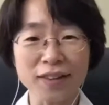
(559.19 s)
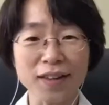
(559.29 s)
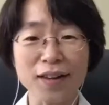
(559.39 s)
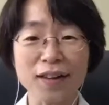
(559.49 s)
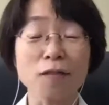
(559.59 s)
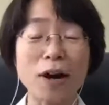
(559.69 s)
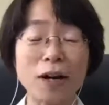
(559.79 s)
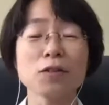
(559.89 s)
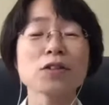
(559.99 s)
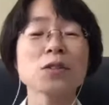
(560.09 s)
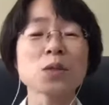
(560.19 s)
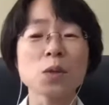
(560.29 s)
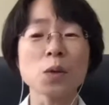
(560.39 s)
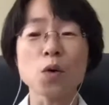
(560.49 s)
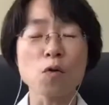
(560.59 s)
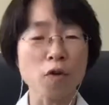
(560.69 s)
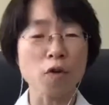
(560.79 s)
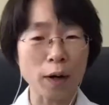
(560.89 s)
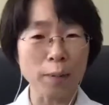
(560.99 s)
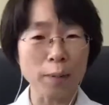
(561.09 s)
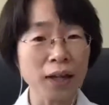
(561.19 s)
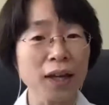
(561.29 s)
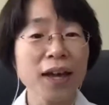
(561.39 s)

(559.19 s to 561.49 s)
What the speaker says: and wow, it was so overwhelming.